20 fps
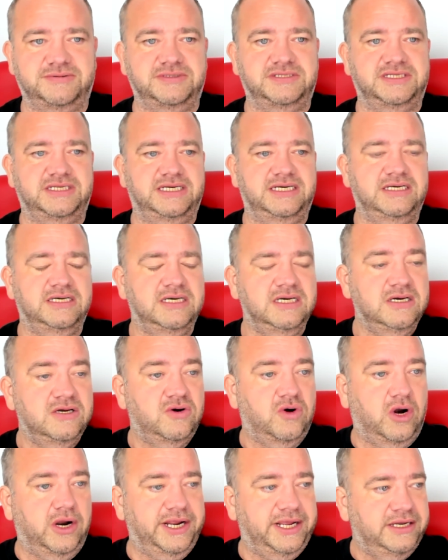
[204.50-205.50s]
would say,
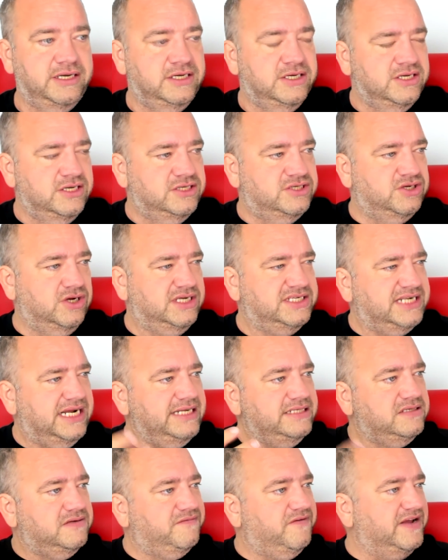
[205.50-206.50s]
right? So I
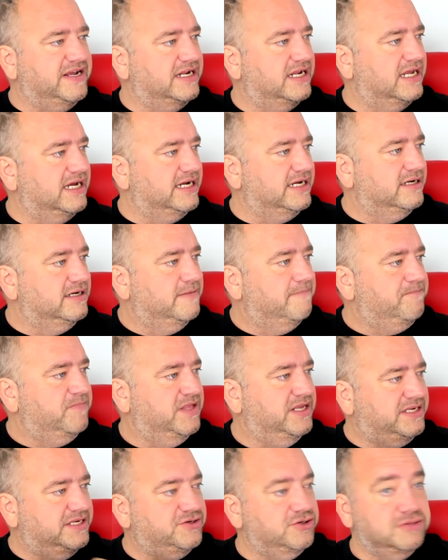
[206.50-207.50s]
started to think like
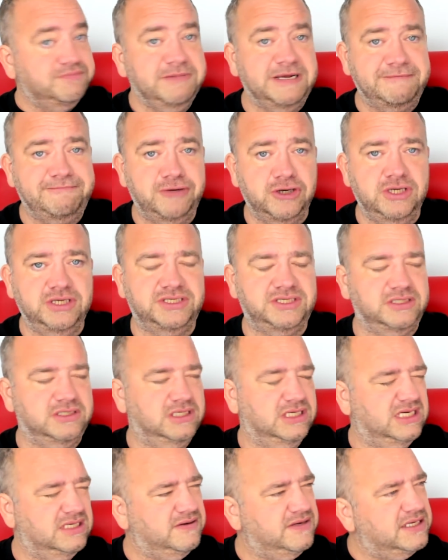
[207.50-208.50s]
this is just me
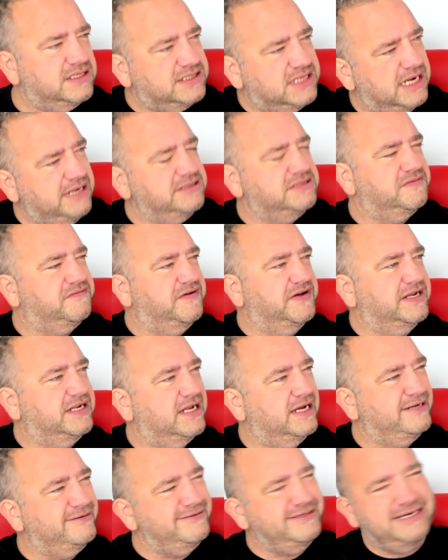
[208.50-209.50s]
personally. I, am starting to think
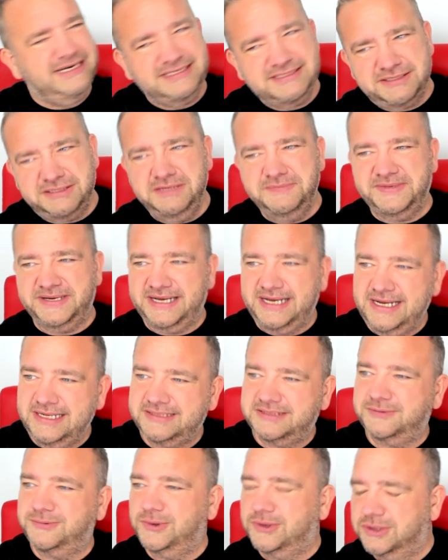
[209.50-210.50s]
like, yeah, it's going to be hard
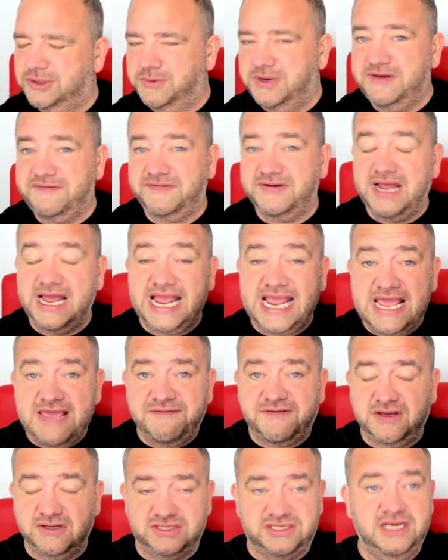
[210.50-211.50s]
to walk away from that if
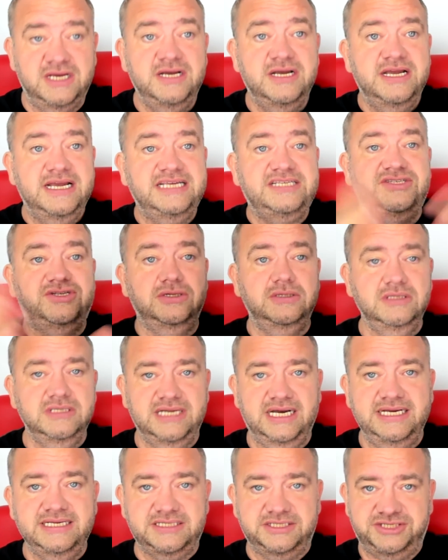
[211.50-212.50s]
because he's done
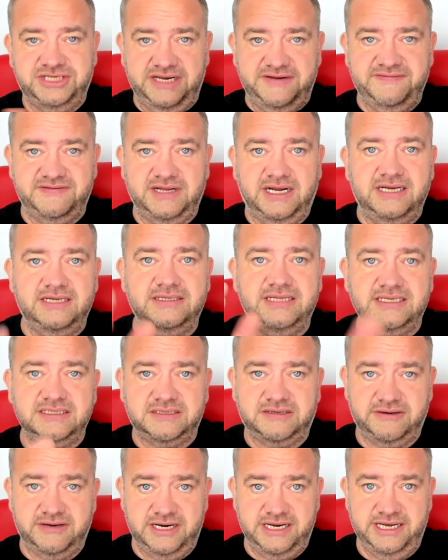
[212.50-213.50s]
that, he's achieved that, that's
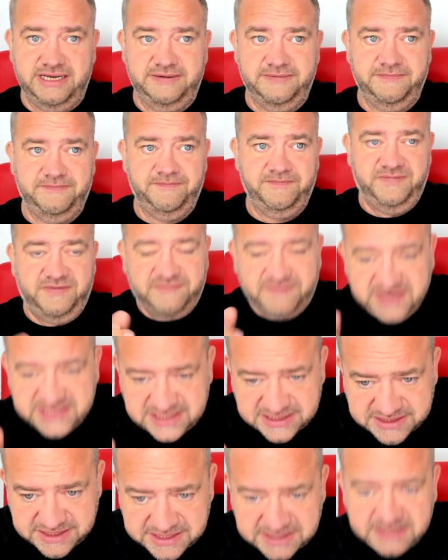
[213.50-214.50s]
great,
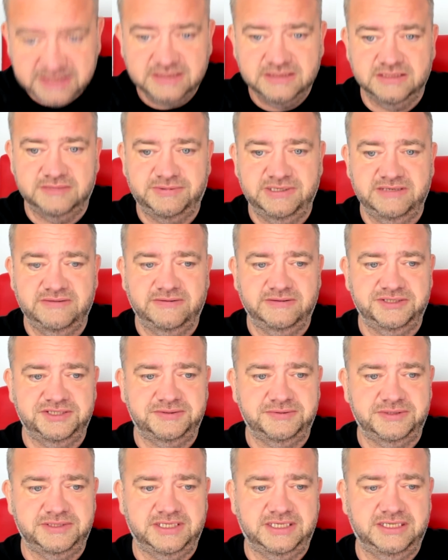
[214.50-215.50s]
fantastic, as Brendan Rodgers
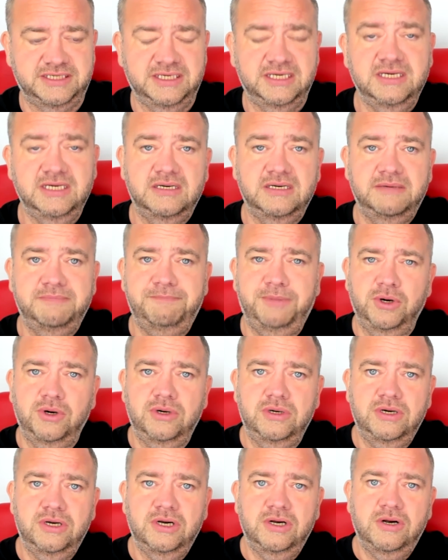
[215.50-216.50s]
would say,
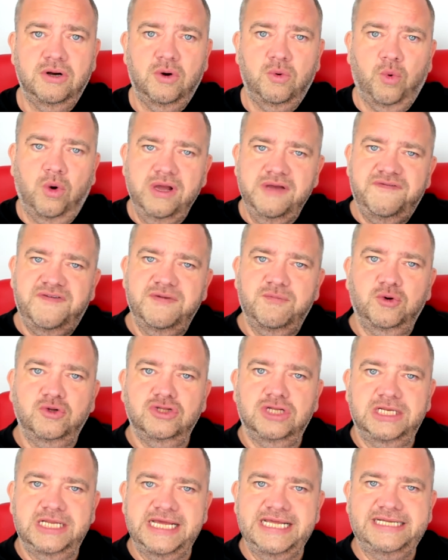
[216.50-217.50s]
but what if he won
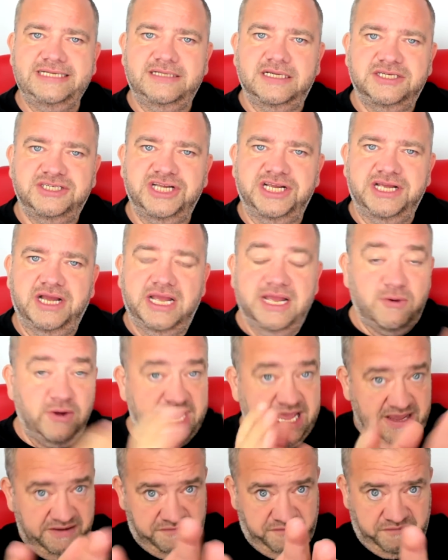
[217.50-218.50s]
the league this year?
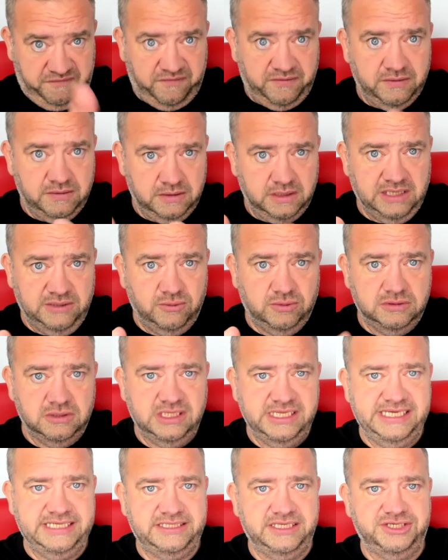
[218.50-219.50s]
If he won the
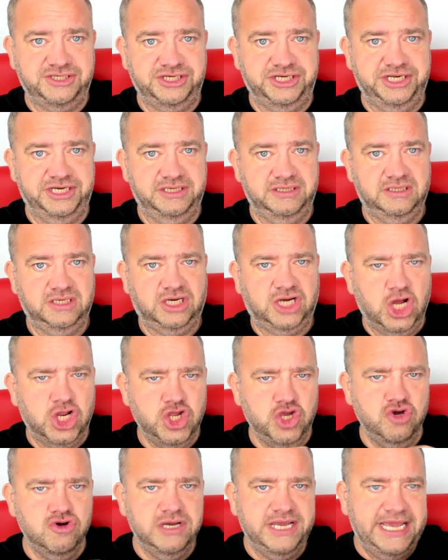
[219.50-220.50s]
league this year, can
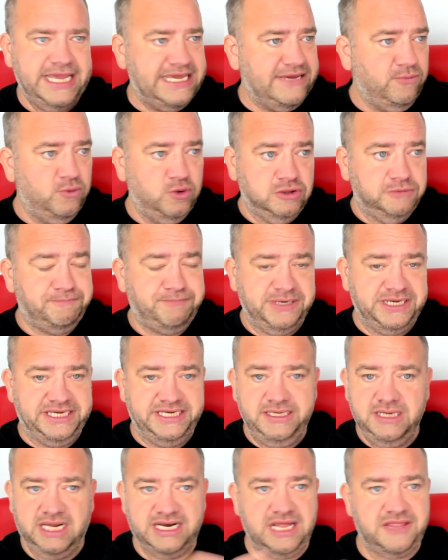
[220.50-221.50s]
you? He would
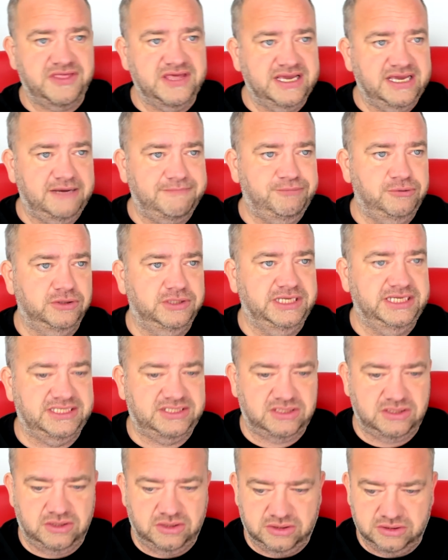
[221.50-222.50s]
be, and I think I put
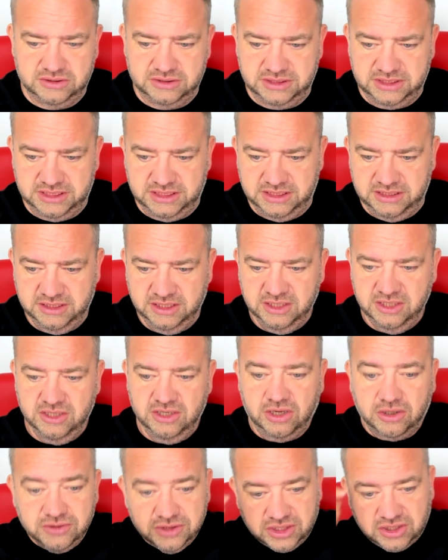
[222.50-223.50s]
this on uh,
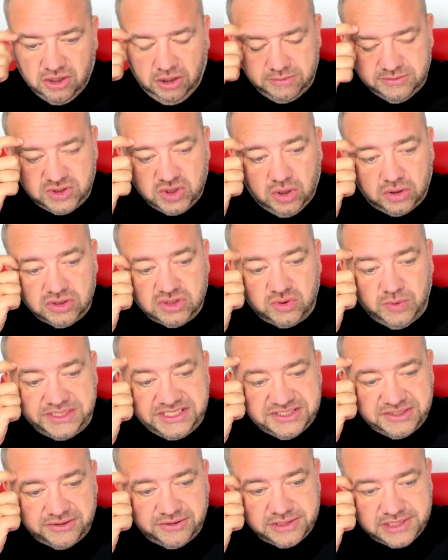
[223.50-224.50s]
on the Kop Talk
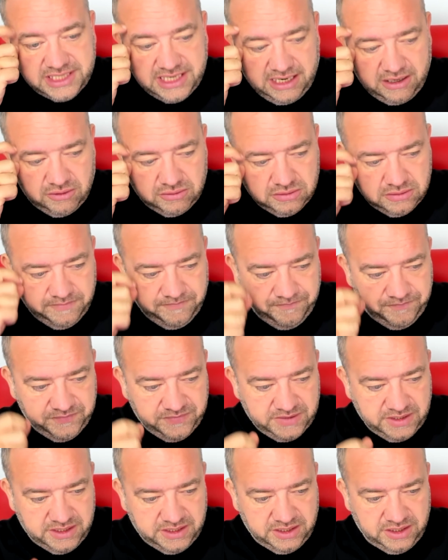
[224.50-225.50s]
Twitter account
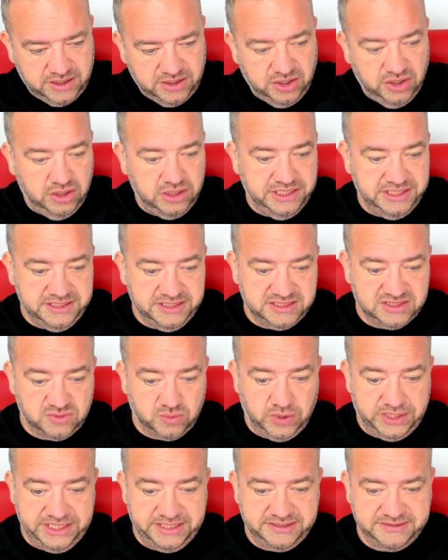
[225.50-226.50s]
uh, earlier this
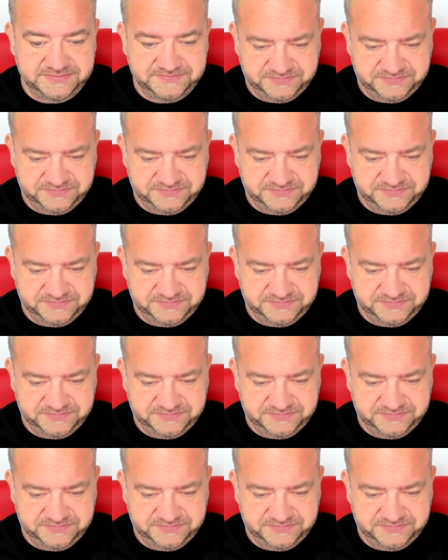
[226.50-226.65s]
week